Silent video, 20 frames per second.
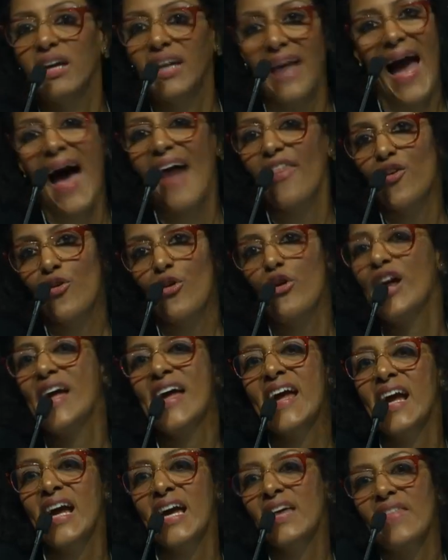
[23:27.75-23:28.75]

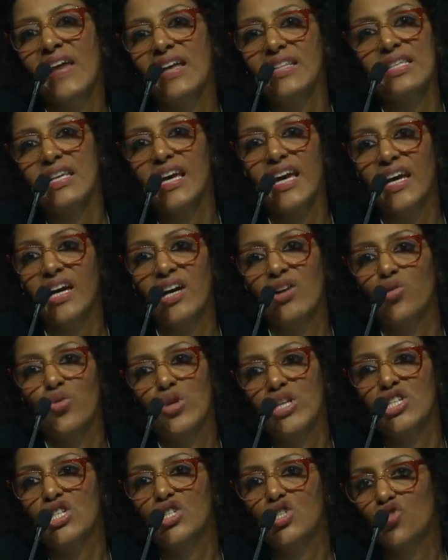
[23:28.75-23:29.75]
gathering that's, like,
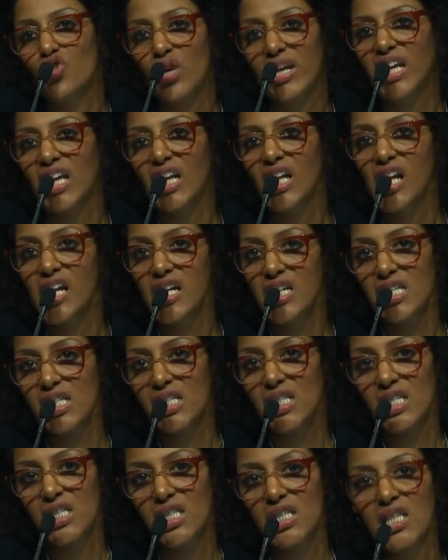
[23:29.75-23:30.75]

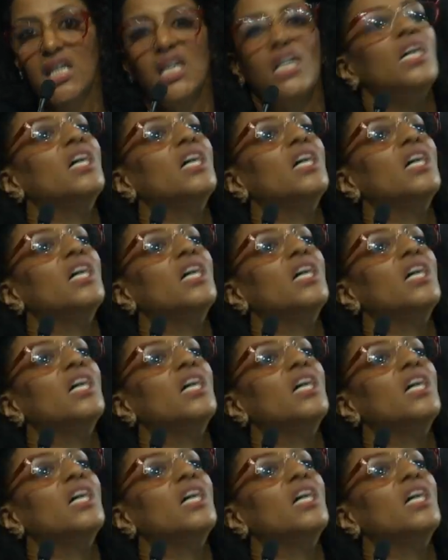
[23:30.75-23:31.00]
restriculous,